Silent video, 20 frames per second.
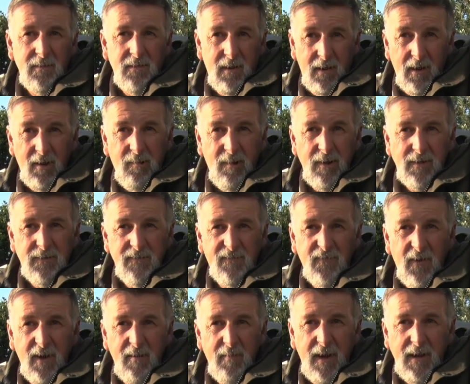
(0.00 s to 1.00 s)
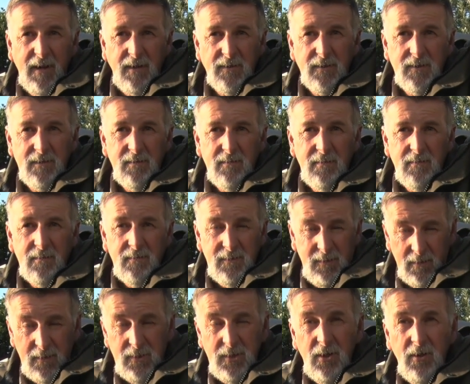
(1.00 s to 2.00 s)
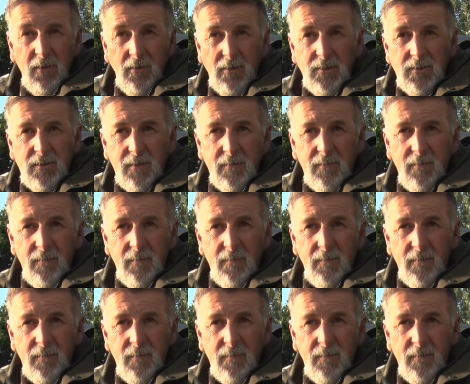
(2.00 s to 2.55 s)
an increase of 20 metres. So it's huge.